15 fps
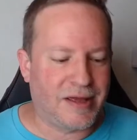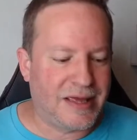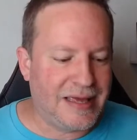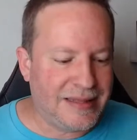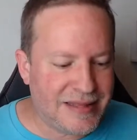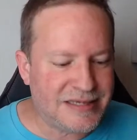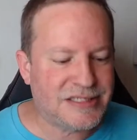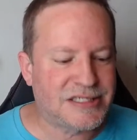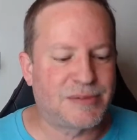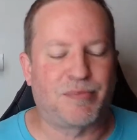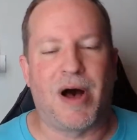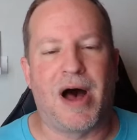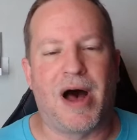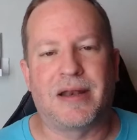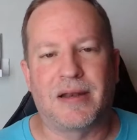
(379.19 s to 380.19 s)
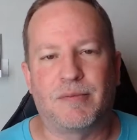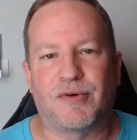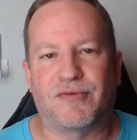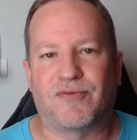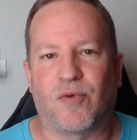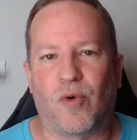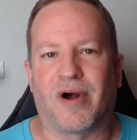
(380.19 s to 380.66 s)
in this spot,
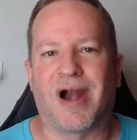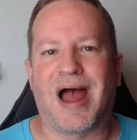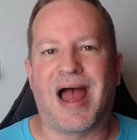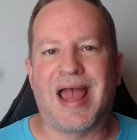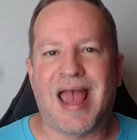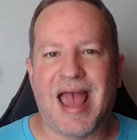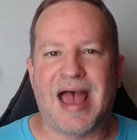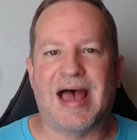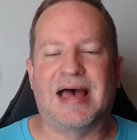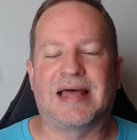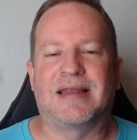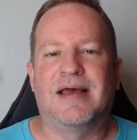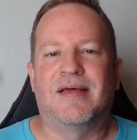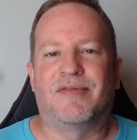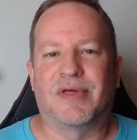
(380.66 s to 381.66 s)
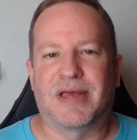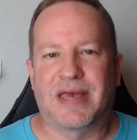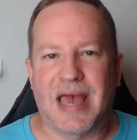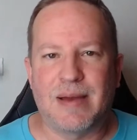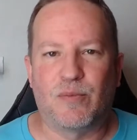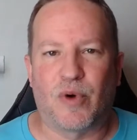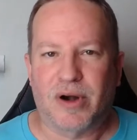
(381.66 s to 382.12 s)
number 4, I had the
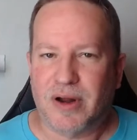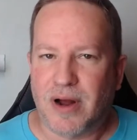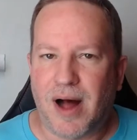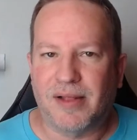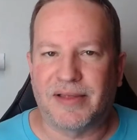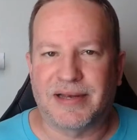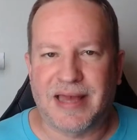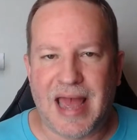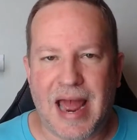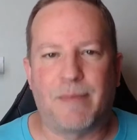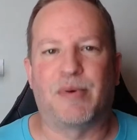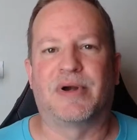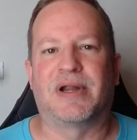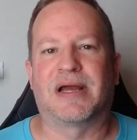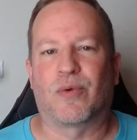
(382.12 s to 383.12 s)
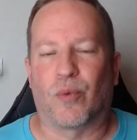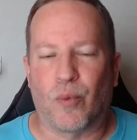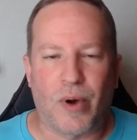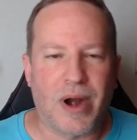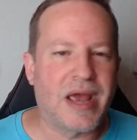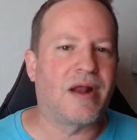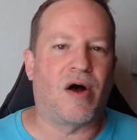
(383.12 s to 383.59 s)
game where Colin Kaepernick
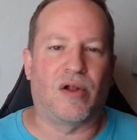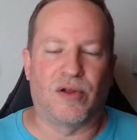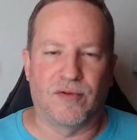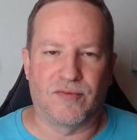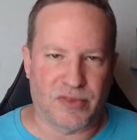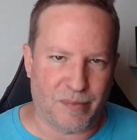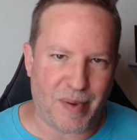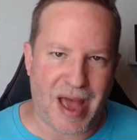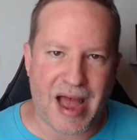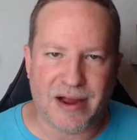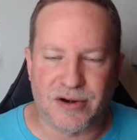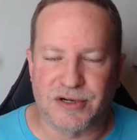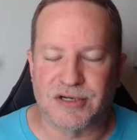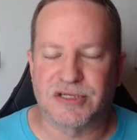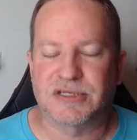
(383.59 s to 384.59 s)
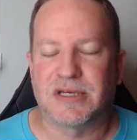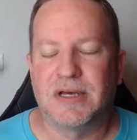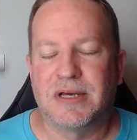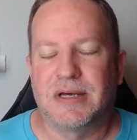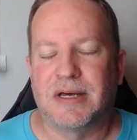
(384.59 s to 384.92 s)
ran all over the Packers